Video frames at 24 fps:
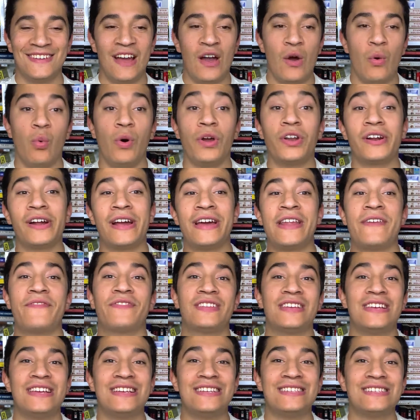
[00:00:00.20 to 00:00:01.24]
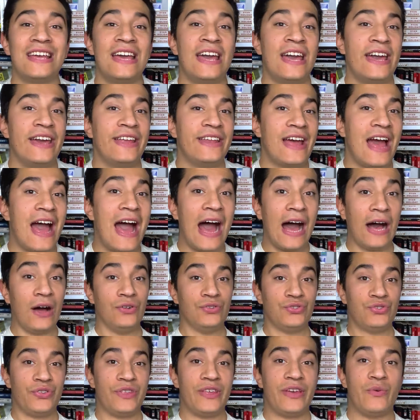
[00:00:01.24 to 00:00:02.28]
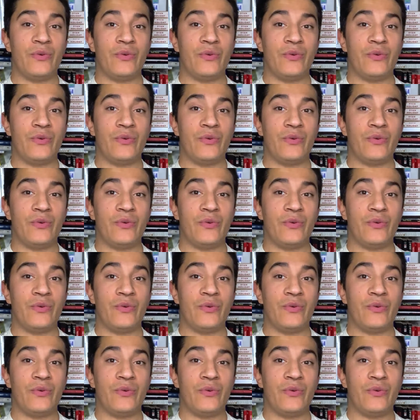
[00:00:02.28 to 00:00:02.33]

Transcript: What are NFTs and how do they